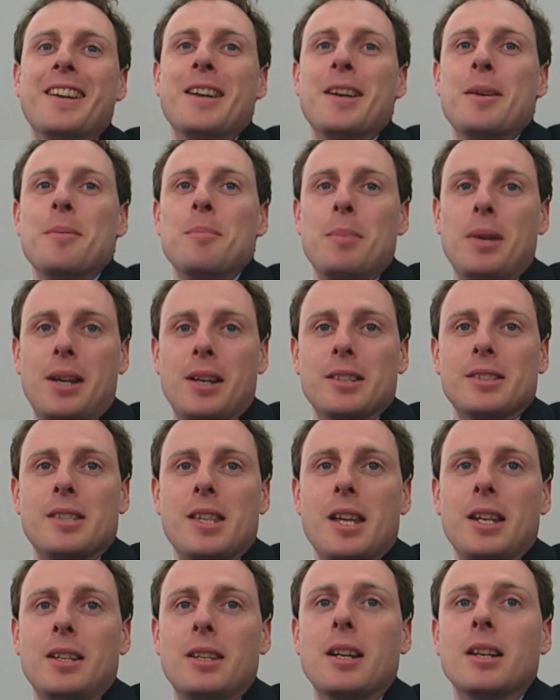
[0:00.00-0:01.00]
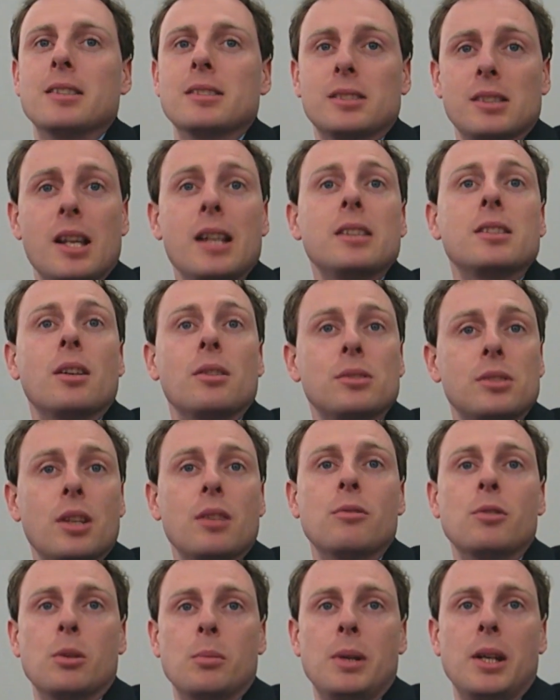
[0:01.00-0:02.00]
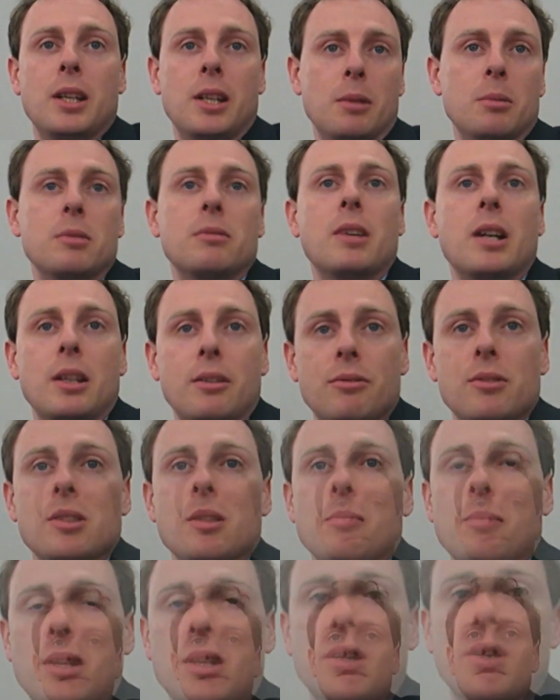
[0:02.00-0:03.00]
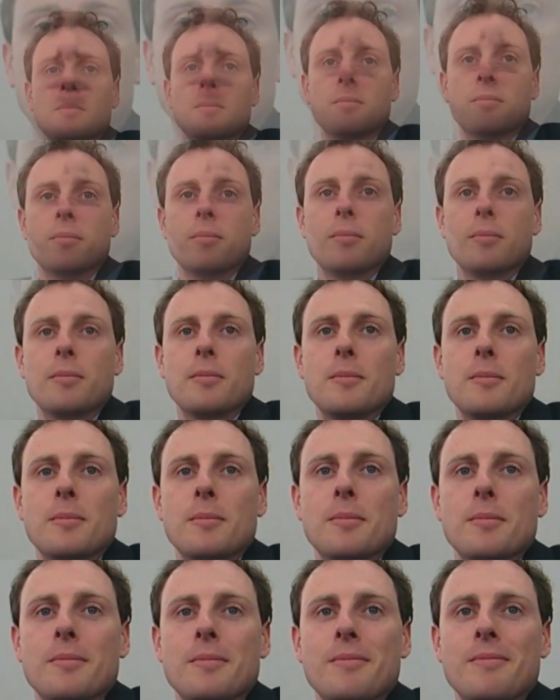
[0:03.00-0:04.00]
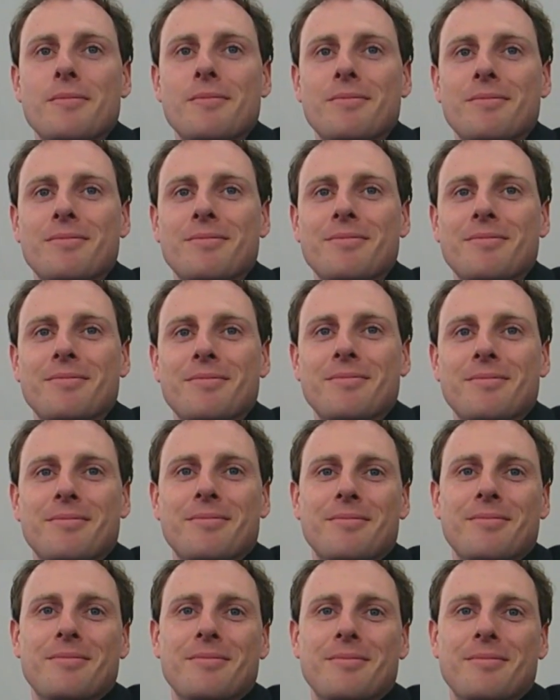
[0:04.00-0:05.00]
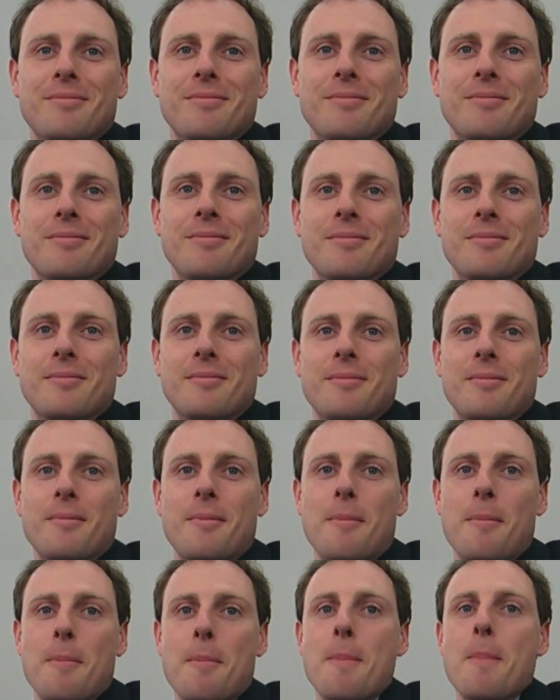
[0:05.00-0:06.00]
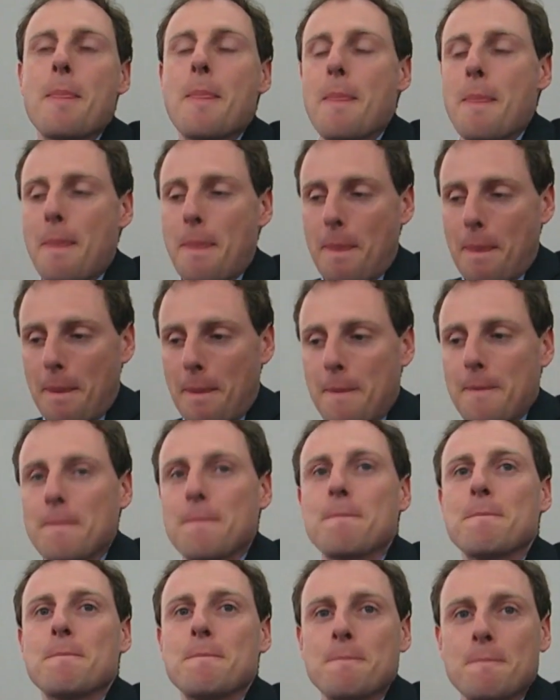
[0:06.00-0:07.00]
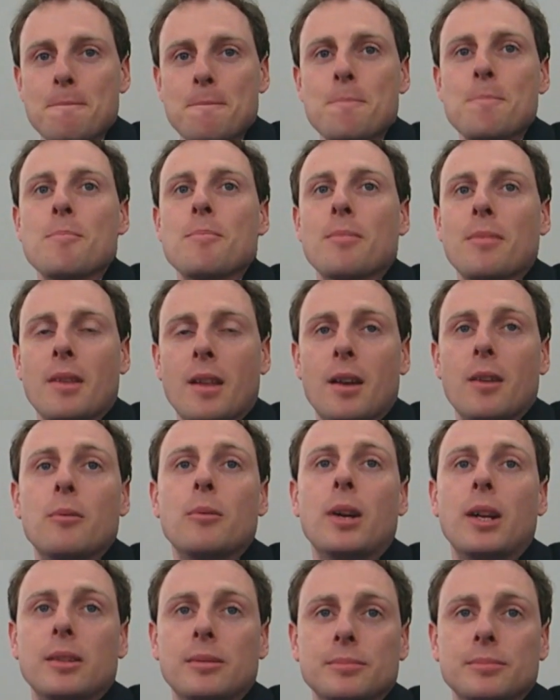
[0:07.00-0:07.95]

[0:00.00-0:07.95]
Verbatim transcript: Yeah. Because they'd done Slicehost in and they were sure. something Now what? Because Python 2x is being deprecated at some point.